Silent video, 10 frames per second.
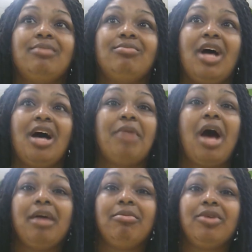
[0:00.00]
I'm a
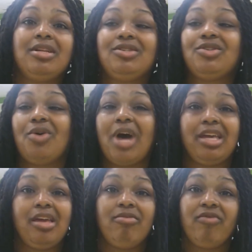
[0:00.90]
hybrid, so I
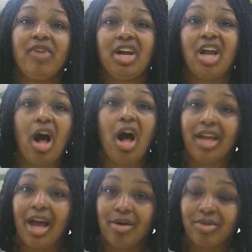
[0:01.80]
keep very odd
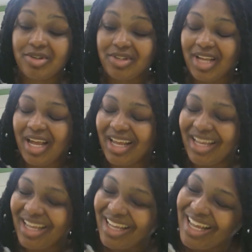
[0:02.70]
hours.
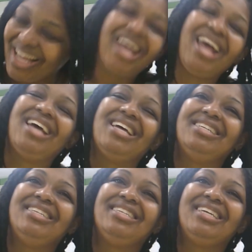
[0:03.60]
And
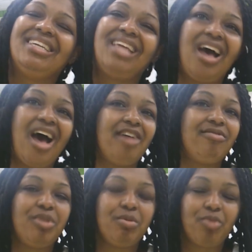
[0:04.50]
yeah, I will be
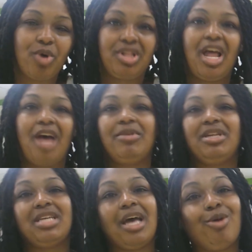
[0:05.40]
more than happy to
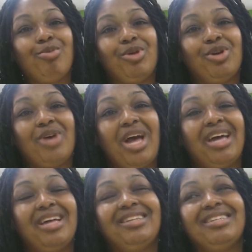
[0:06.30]
help you.
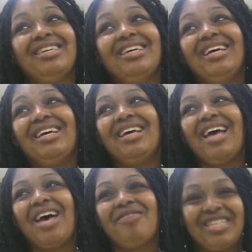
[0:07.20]
And
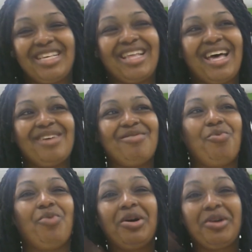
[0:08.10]
having said that,
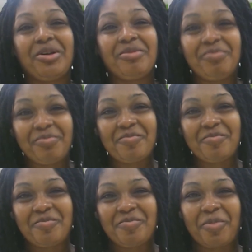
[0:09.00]
welcome.
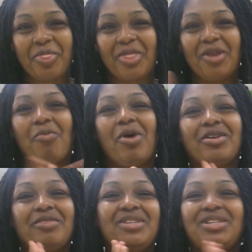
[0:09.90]

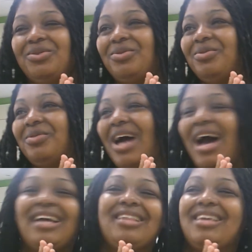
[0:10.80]
Welcome to, I
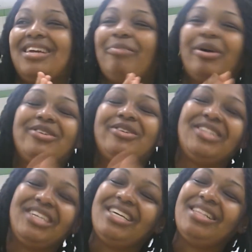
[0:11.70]
think
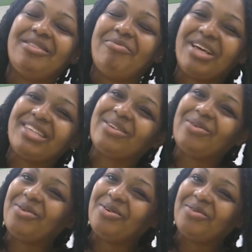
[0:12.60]
personally, the best
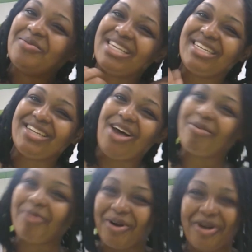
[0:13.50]
school within the TaLK
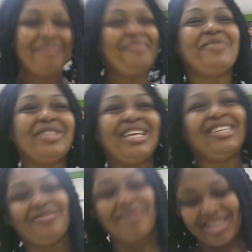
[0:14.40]
program, but that's just me.